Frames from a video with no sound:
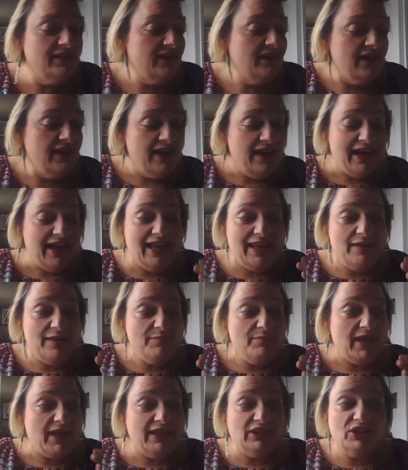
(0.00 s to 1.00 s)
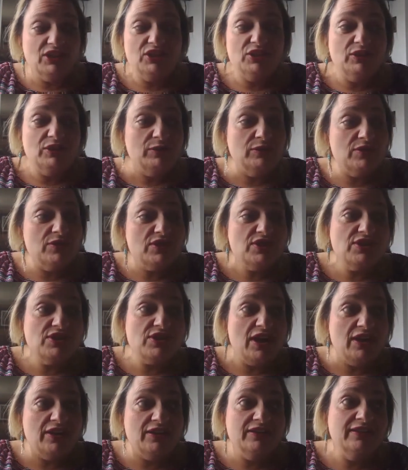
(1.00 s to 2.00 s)
And my little
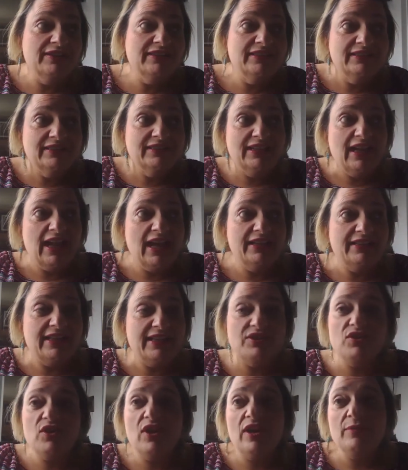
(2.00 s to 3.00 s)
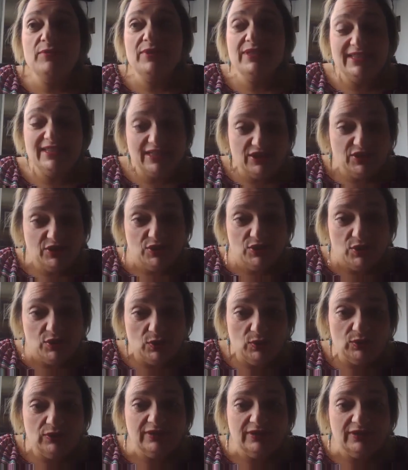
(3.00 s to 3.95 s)
son at that time was six years old.